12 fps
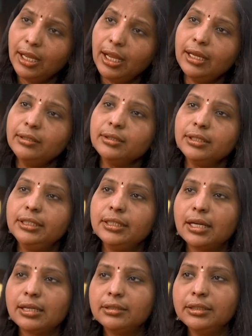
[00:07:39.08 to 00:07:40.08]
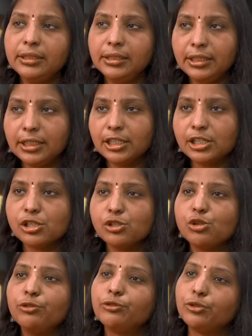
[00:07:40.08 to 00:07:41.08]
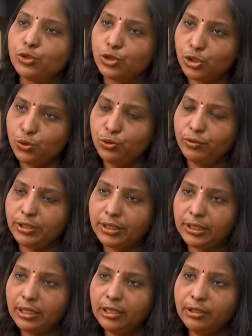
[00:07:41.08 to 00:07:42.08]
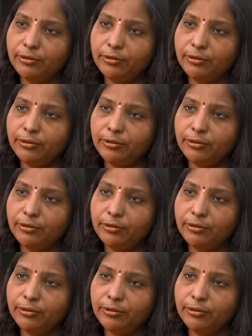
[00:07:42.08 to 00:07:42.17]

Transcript: And here are the indications of Ruksha Udvartana.